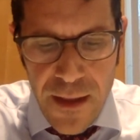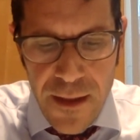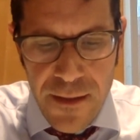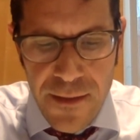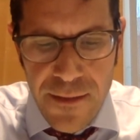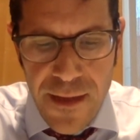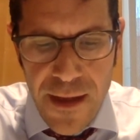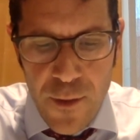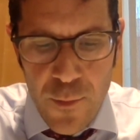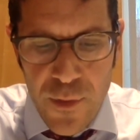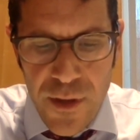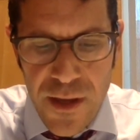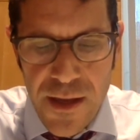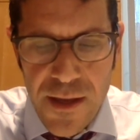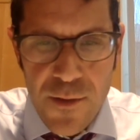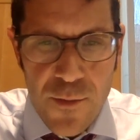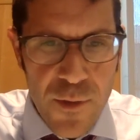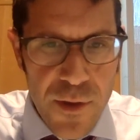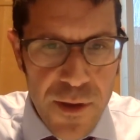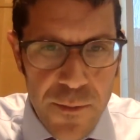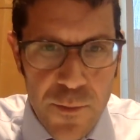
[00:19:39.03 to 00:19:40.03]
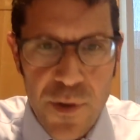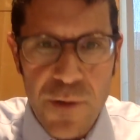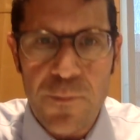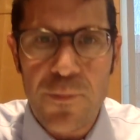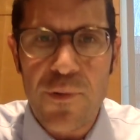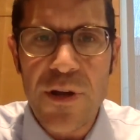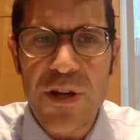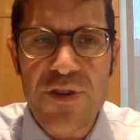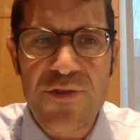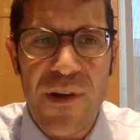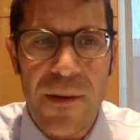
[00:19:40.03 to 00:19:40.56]
that we
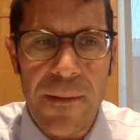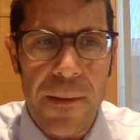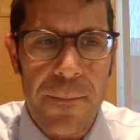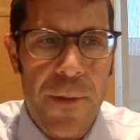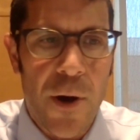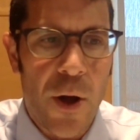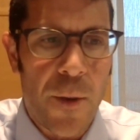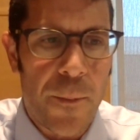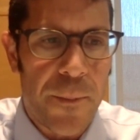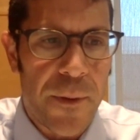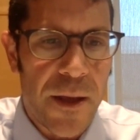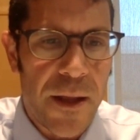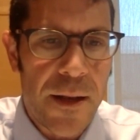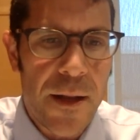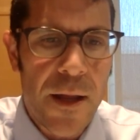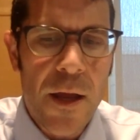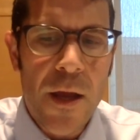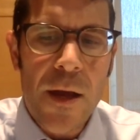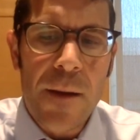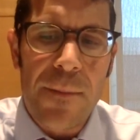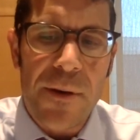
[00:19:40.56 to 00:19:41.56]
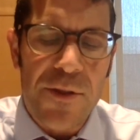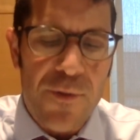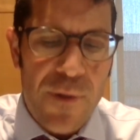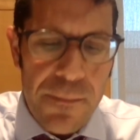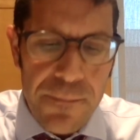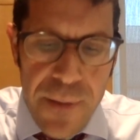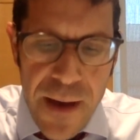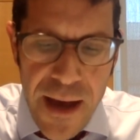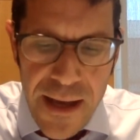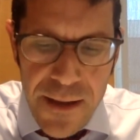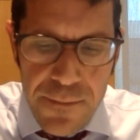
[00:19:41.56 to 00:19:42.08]
preach from the pulpit, but the
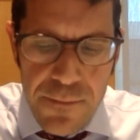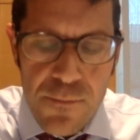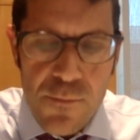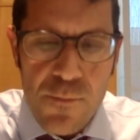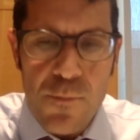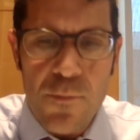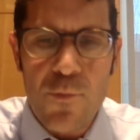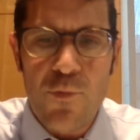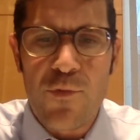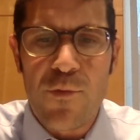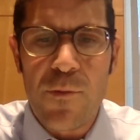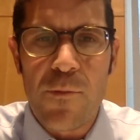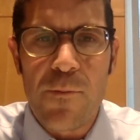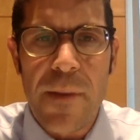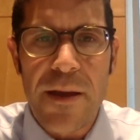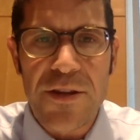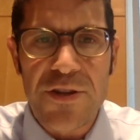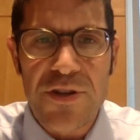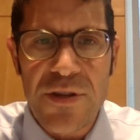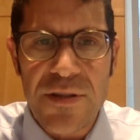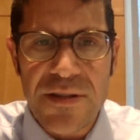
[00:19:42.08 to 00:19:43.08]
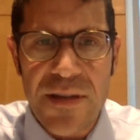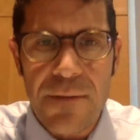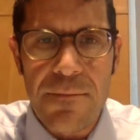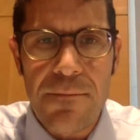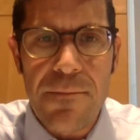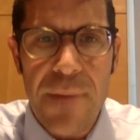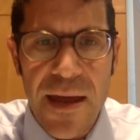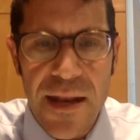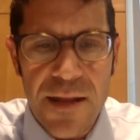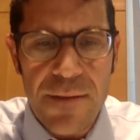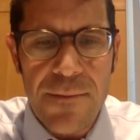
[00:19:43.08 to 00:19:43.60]
Ramban mentions it.
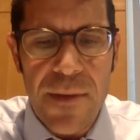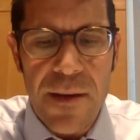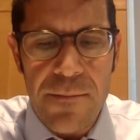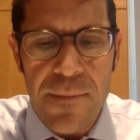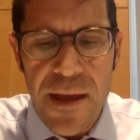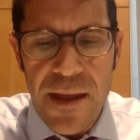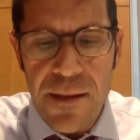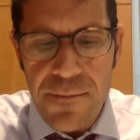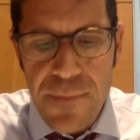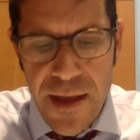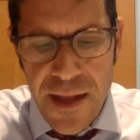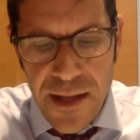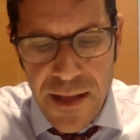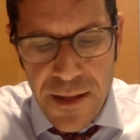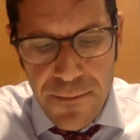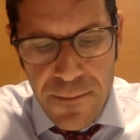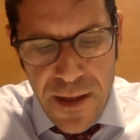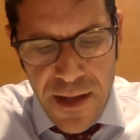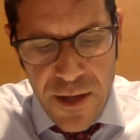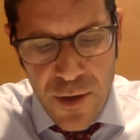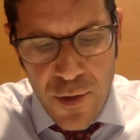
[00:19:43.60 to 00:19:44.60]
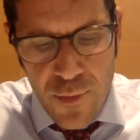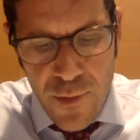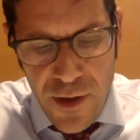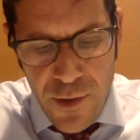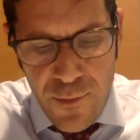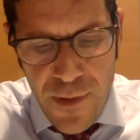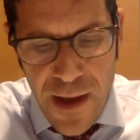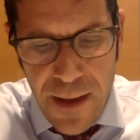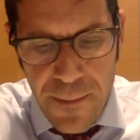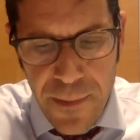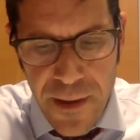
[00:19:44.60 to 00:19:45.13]
Many great
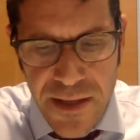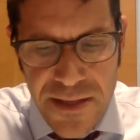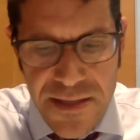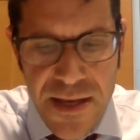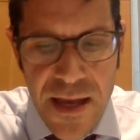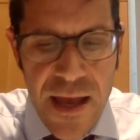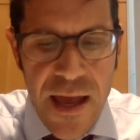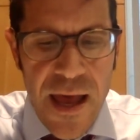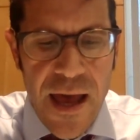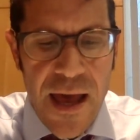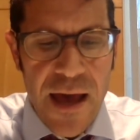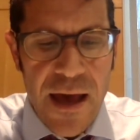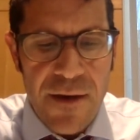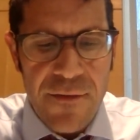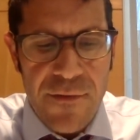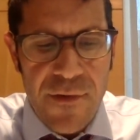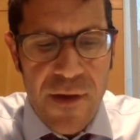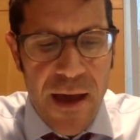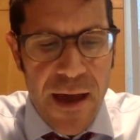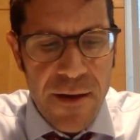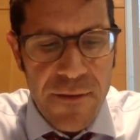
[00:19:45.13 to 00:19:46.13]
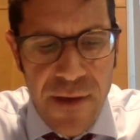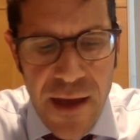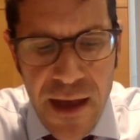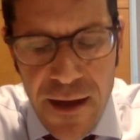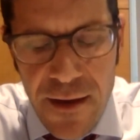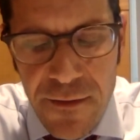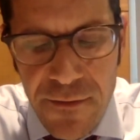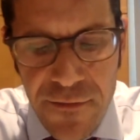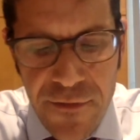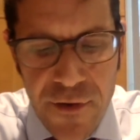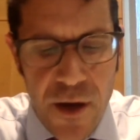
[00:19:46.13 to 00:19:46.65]
rabbis have
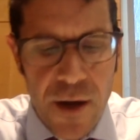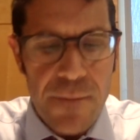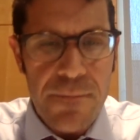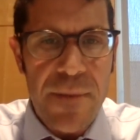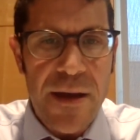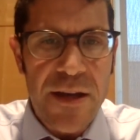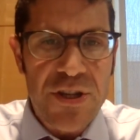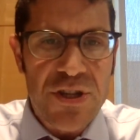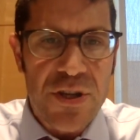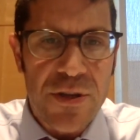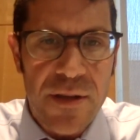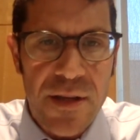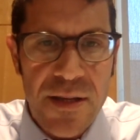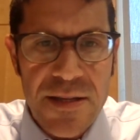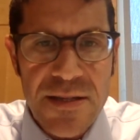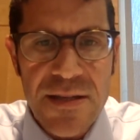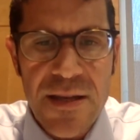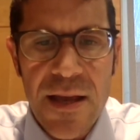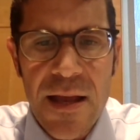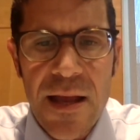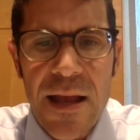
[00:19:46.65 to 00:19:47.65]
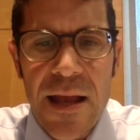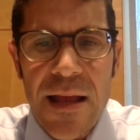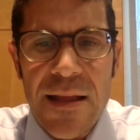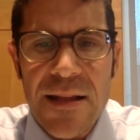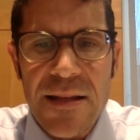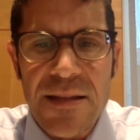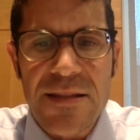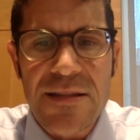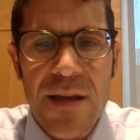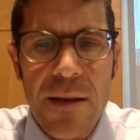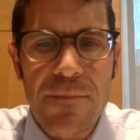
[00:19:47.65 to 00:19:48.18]
mentioned this,
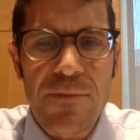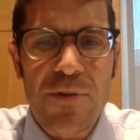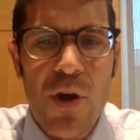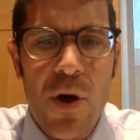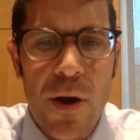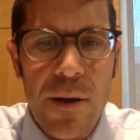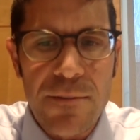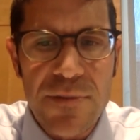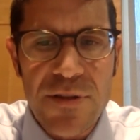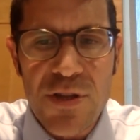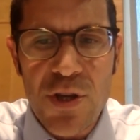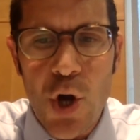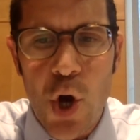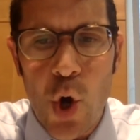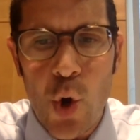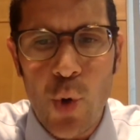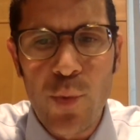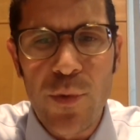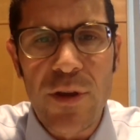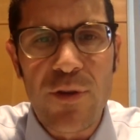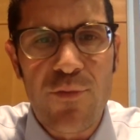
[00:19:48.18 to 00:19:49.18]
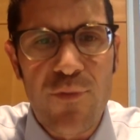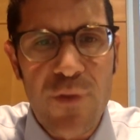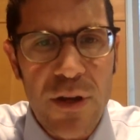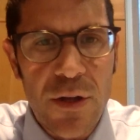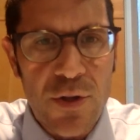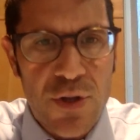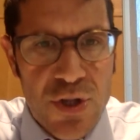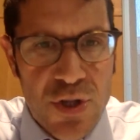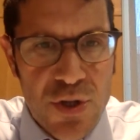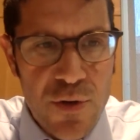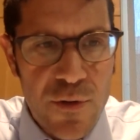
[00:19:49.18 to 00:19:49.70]
that sometimes the only real
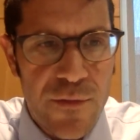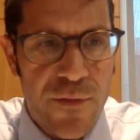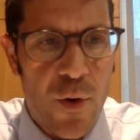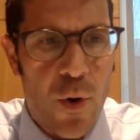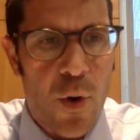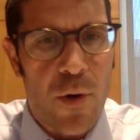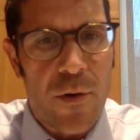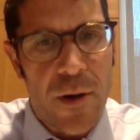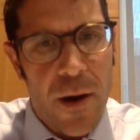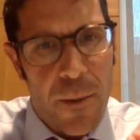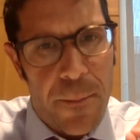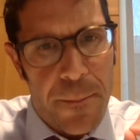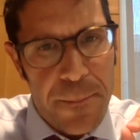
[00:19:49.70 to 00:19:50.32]
tshuva, or